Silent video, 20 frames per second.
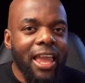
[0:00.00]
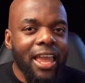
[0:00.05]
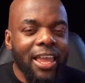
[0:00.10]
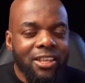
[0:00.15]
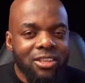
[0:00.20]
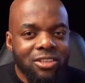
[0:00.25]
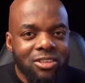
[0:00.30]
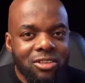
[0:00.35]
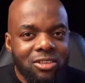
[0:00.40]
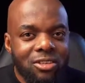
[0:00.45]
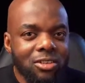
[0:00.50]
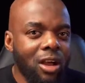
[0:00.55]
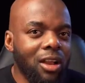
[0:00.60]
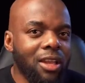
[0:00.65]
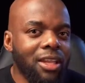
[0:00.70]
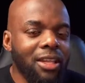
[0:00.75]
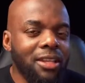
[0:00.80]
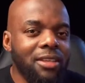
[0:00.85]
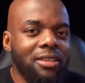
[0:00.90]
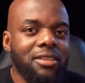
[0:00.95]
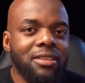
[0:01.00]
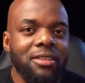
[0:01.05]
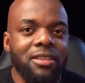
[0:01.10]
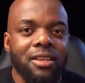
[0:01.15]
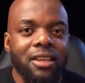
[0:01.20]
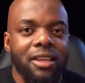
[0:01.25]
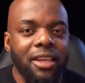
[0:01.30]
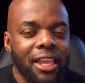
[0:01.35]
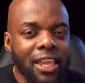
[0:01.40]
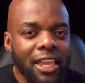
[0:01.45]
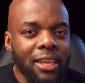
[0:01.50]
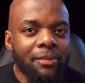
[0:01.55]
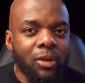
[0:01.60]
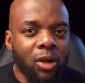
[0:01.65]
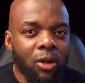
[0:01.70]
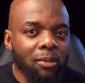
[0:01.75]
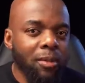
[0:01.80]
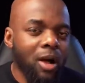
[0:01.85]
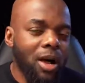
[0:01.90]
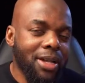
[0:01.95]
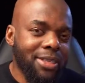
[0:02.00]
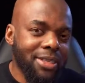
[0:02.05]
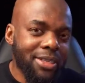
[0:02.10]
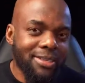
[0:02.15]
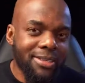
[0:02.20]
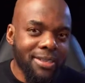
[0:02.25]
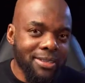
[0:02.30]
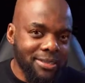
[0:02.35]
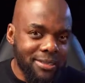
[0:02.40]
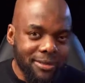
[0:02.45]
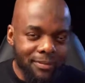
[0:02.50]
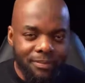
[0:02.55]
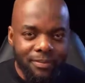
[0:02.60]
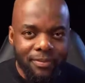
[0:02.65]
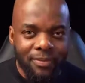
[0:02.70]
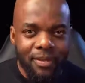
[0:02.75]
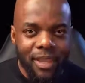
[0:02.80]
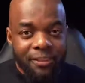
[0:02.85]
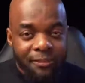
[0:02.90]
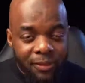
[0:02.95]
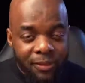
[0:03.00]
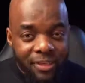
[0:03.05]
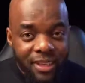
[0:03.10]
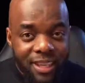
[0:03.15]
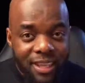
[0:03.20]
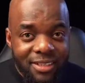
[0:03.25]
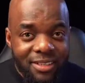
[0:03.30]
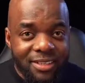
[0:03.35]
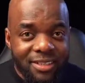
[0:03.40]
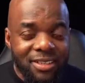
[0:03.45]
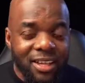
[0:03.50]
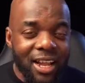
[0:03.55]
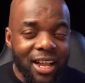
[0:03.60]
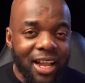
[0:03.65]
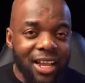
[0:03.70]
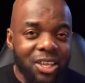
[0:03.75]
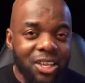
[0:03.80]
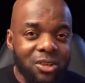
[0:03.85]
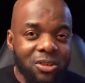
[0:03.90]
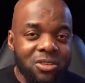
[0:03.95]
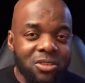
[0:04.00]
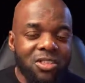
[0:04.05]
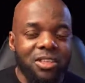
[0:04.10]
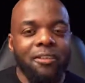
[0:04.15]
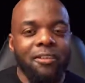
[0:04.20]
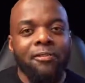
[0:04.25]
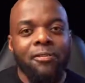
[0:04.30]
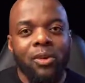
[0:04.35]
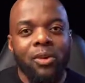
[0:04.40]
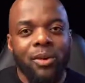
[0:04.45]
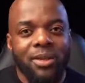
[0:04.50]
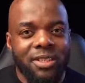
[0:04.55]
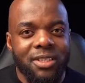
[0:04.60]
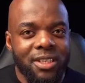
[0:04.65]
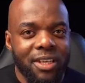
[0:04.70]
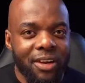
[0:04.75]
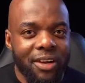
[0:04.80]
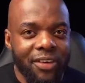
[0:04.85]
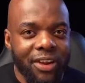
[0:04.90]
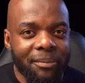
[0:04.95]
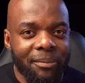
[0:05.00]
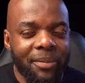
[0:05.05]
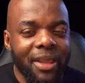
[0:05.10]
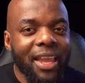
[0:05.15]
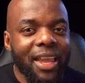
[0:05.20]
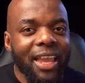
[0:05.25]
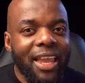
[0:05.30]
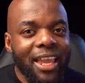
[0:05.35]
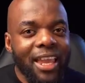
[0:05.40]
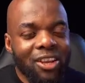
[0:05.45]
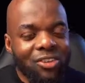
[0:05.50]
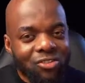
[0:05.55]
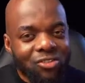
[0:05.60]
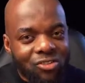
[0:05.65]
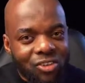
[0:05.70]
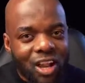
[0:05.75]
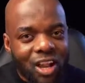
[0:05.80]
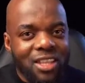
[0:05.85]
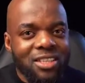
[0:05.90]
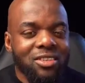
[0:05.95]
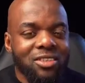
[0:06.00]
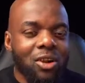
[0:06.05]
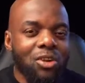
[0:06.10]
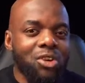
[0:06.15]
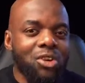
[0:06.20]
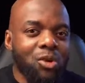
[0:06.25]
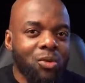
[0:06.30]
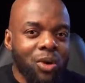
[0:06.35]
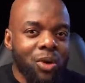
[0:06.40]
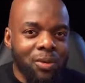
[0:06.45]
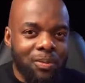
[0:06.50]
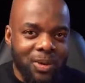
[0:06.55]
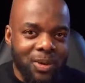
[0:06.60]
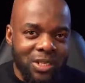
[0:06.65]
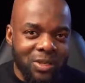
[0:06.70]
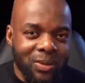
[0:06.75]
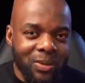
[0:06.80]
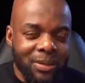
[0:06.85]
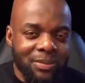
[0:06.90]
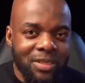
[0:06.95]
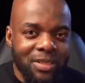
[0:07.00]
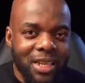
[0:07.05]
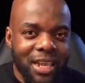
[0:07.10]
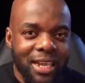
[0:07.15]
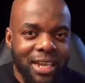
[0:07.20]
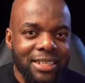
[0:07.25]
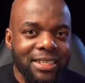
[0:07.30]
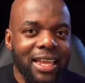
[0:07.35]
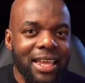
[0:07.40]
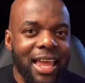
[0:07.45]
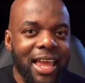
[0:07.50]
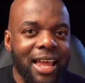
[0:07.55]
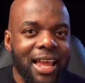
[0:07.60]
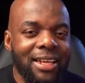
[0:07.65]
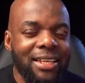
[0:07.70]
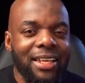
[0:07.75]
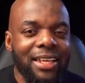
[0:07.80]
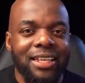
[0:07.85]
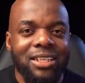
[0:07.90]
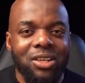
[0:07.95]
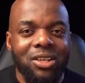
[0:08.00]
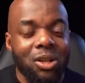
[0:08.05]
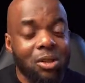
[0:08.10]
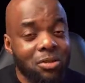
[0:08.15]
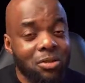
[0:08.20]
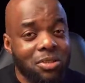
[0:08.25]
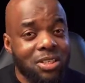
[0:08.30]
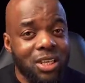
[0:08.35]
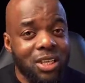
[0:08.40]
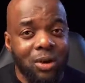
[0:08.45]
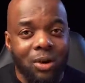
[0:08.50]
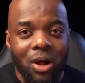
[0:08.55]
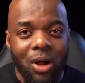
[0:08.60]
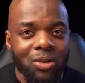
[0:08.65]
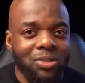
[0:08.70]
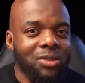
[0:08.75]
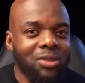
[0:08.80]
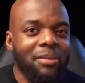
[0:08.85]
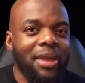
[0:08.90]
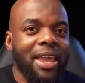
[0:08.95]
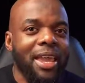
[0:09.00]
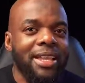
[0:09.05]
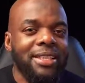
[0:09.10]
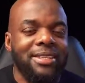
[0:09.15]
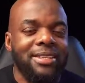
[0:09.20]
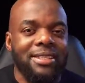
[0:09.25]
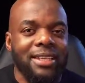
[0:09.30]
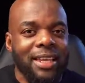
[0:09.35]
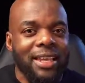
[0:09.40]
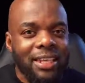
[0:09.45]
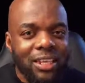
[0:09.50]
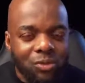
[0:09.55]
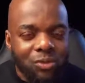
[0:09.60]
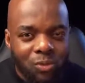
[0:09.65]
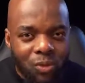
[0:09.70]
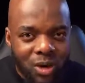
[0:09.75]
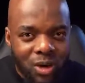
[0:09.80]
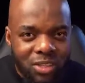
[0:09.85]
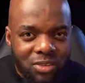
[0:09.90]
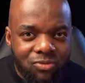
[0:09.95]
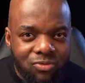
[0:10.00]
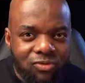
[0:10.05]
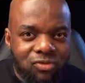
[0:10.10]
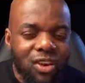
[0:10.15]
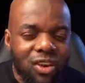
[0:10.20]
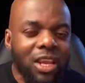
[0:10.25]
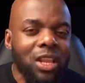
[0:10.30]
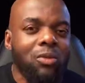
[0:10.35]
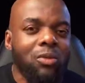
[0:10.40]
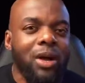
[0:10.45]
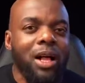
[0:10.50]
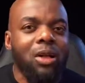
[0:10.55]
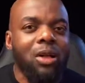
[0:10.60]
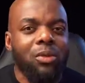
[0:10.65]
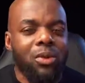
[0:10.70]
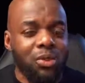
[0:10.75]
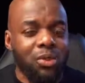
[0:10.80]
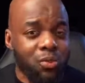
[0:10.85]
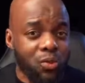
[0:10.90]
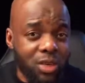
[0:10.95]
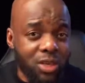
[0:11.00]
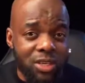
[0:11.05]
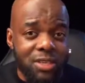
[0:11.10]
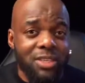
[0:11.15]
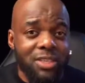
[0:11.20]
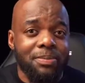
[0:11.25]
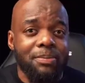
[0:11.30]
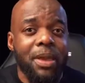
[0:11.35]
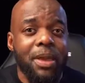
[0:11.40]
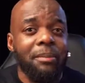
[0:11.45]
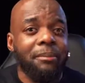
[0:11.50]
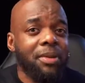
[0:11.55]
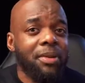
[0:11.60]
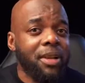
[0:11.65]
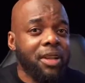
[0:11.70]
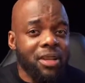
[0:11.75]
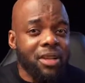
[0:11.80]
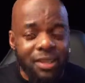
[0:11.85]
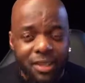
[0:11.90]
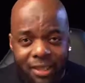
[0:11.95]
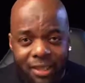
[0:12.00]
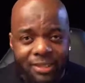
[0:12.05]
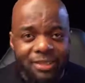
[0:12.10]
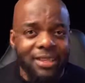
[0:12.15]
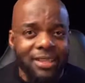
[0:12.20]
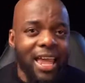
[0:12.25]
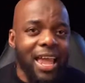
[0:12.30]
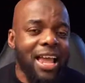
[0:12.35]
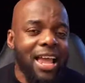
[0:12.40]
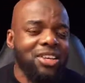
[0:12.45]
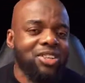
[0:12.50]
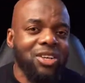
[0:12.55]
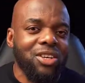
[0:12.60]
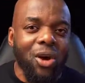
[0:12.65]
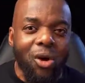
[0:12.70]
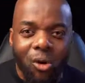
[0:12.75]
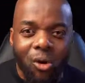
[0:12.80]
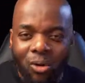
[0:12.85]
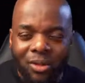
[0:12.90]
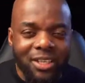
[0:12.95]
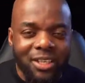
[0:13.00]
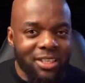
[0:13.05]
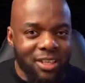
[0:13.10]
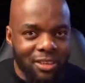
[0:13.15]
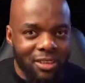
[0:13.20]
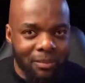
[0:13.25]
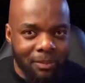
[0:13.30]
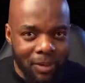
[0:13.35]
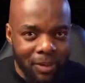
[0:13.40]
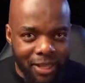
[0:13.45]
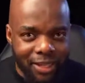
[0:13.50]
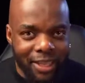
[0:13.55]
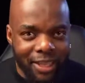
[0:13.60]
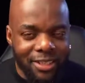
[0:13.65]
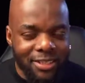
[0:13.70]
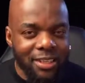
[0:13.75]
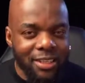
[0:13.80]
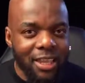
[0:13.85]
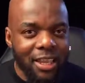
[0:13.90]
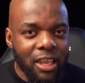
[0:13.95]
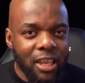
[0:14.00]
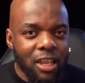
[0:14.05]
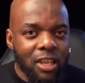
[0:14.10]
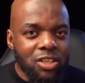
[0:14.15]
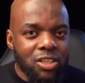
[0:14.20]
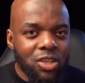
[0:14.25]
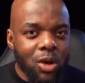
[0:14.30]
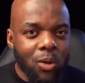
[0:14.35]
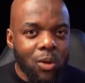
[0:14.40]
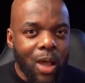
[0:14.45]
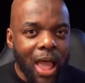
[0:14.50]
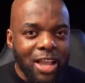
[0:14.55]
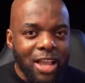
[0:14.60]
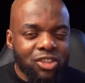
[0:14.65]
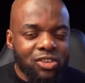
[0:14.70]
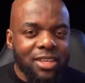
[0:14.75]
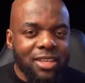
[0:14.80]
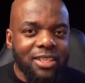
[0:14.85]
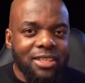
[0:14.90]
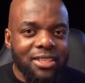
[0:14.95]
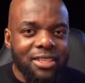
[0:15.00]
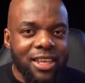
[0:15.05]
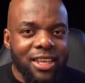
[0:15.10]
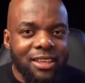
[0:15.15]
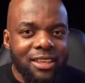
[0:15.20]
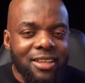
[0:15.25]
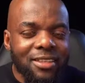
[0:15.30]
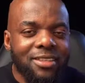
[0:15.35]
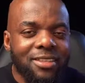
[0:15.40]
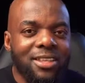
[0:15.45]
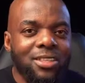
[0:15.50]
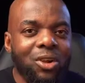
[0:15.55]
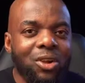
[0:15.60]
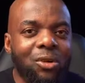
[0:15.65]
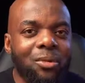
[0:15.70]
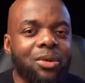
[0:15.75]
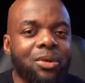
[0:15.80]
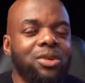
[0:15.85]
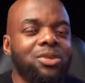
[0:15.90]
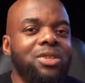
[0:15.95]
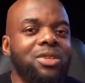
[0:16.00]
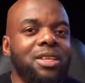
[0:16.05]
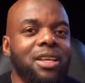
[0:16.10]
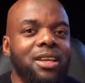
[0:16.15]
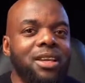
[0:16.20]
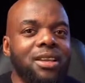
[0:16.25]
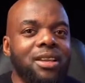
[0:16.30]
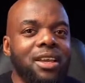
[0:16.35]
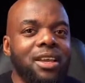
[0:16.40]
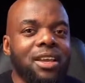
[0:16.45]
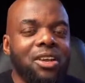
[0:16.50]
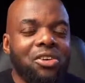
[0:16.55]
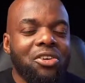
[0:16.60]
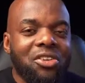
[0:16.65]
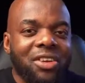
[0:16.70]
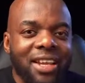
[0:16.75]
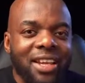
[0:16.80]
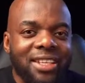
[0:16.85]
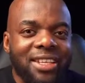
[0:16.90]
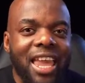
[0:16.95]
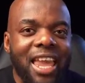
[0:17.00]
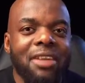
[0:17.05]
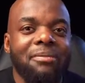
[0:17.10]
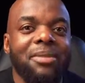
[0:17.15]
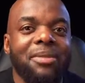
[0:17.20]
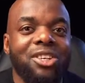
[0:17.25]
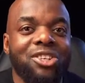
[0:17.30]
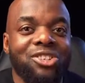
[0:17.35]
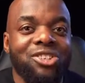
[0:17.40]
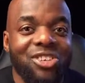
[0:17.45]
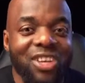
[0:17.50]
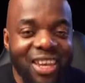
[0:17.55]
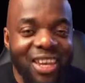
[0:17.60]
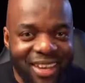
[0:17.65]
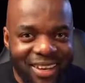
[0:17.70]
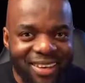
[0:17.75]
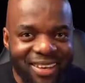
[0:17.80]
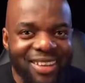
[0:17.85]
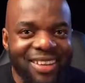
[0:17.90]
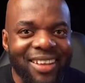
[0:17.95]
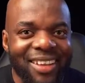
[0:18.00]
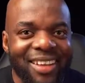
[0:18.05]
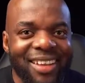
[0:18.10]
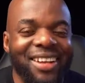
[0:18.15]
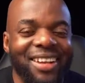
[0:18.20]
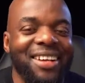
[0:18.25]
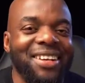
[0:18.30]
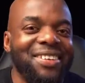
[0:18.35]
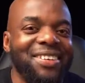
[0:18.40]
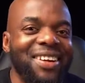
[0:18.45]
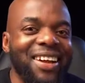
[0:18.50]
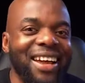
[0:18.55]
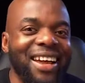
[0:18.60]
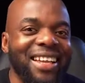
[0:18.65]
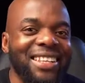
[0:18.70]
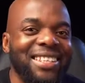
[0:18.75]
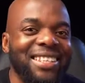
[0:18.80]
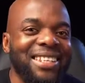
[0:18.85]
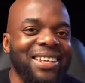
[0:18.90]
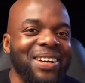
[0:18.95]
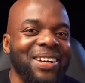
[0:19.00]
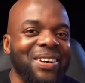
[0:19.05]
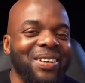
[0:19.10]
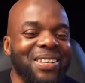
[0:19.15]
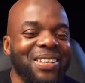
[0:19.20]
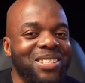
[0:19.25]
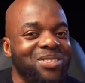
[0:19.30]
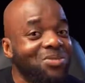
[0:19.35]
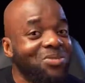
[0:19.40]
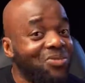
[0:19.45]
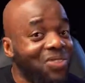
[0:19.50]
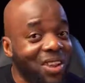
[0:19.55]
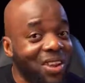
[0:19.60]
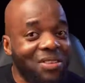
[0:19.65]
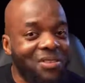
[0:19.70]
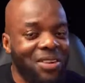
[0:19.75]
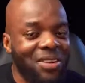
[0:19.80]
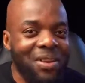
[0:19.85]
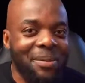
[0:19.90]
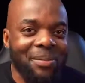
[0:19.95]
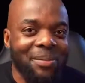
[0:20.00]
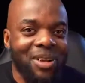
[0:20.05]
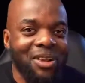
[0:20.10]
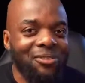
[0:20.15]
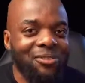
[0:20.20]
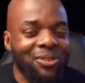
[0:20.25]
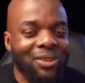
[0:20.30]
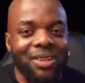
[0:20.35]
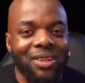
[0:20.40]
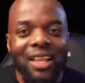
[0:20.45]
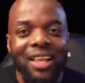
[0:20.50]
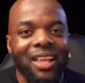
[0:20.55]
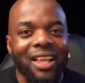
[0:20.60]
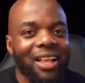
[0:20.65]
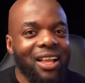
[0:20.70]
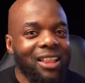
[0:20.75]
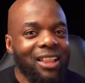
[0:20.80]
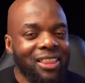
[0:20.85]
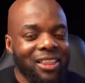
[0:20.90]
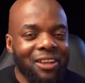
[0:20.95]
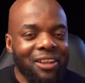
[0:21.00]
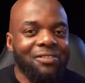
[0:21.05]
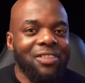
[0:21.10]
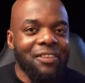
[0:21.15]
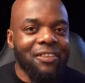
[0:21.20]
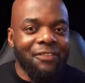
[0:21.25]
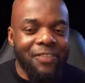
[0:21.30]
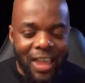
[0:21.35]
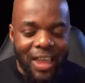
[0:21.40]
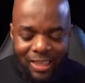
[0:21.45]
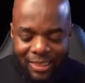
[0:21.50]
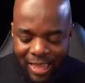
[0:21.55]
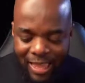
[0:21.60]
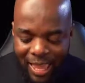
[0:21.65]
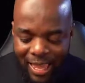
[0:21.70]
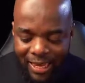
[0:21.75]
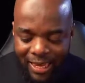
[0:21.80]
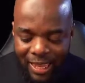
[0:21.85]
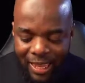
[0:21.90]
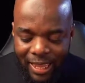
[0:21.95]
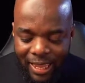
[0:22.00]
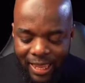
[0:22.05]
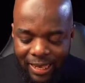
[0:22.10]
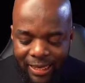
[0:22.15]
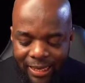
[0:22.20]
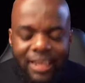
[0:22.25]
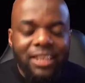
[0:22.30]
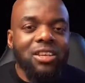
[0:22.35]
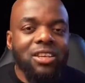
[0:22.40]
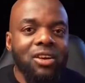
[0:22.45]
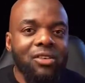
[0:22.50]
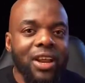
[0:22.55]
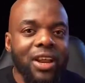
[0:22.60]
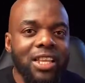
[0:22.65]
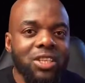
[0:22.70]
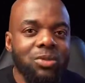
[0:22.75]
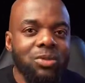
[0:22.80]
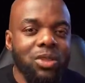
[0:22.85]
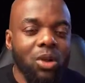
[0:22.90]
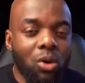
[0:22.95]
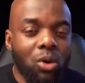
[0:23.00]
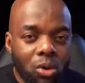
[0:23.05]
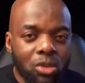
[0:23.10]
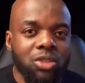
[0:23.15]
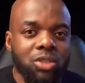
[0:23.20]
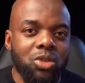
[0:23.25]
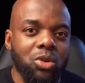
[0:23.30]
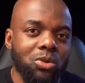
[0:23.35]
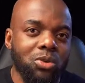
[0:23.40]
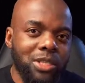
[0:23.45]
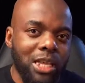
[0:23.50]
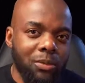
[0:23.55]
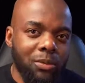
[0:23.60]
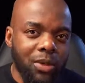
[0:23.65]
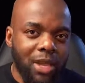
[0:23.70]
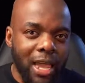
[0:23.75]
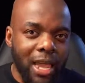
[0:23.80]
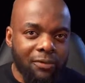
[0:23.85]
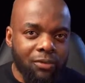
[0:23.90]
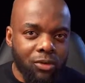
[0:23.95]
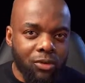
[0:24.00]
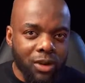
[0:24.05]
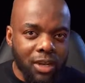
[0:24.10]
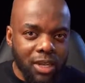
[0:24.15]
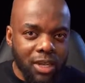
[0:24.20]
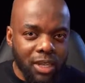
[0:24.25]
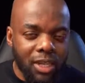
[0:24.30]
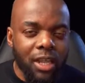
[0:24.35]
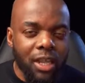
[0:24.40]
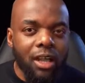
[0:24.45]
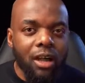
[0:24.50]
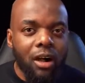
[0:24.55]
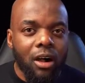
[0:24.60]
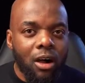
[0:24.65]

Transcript: a solid email marketing system. And for this, I use Fluent CRM. It runs on your WordPress website, and it also automates, and it works really well with Wishlist Member, LearnDash, and all these other plugins. So as you can see, this is almost creating a machine, right? So it's very, very powerful. I love the fact that it integrates with all the tools that we have already